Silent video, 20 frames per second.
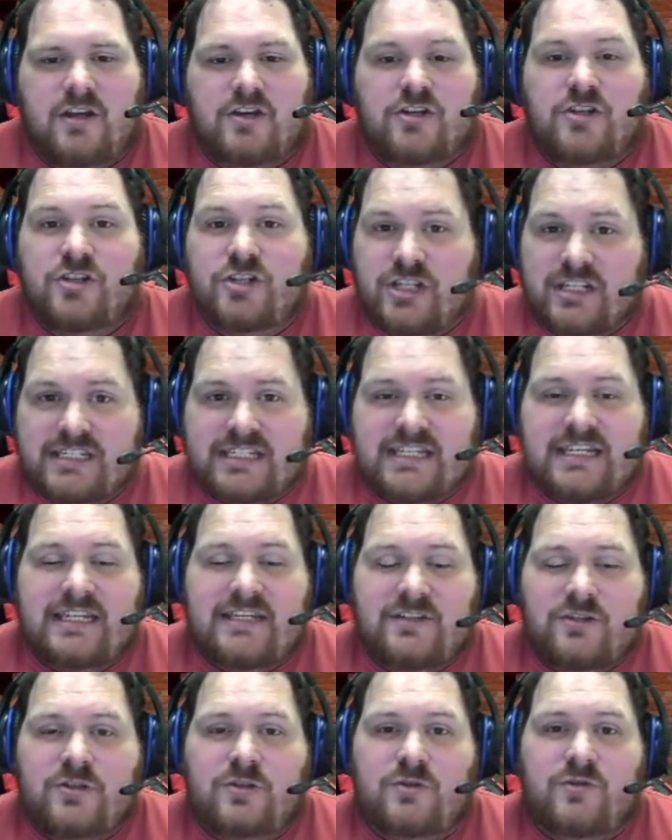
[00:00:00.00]
just
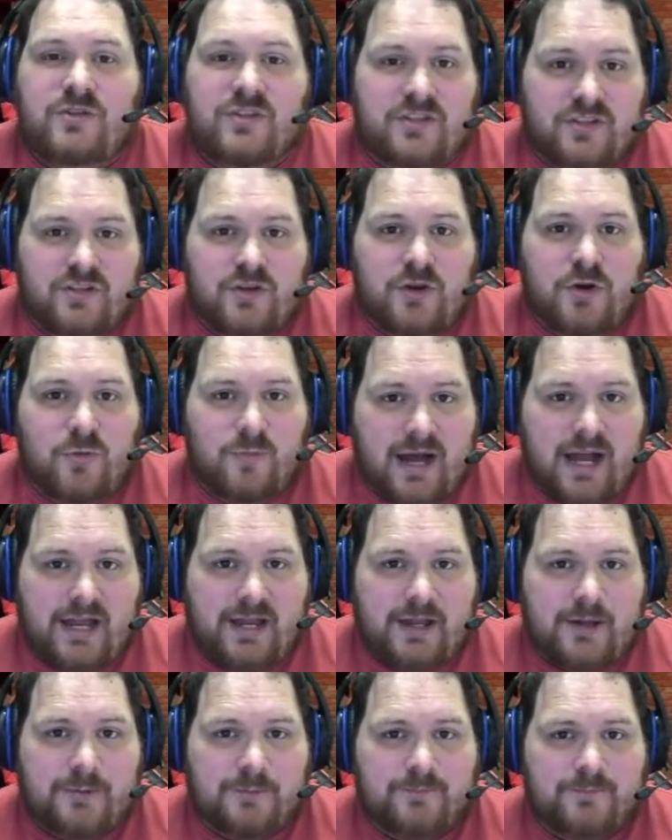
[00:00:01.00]
into the snow
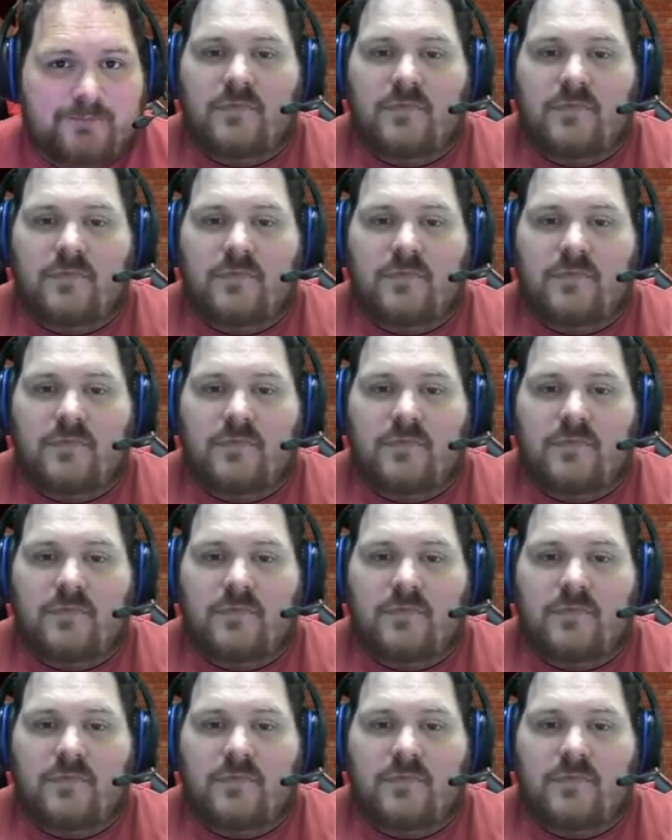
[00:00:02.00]
biome.